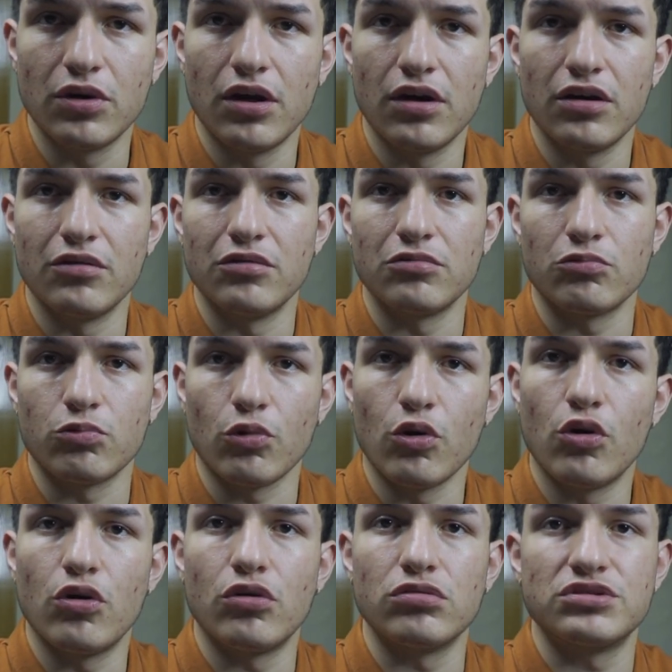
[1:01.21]

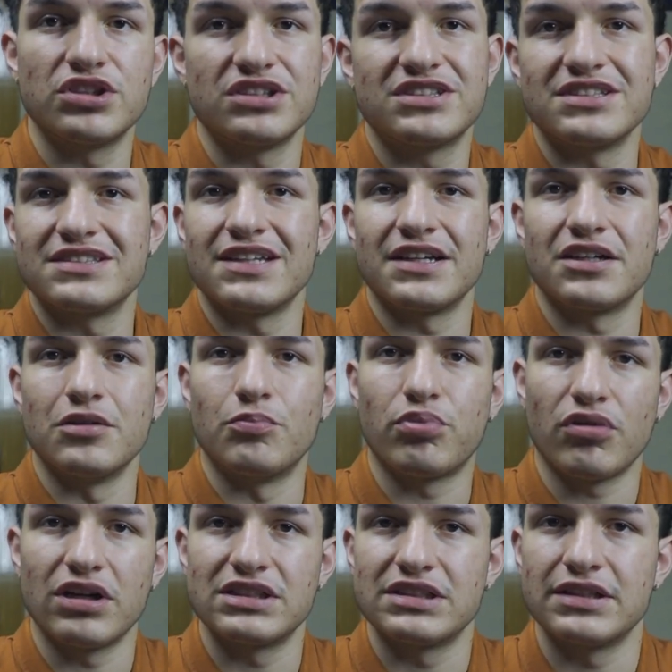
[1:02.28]
role, such as like a
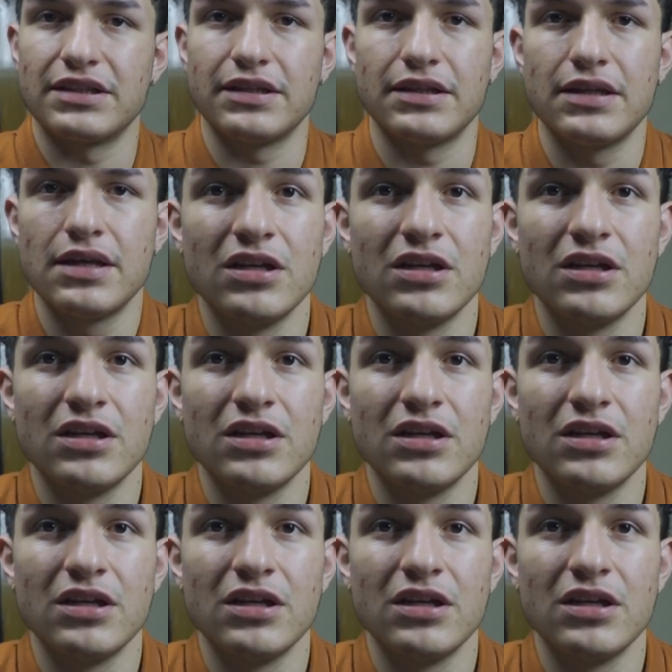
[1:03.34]
president.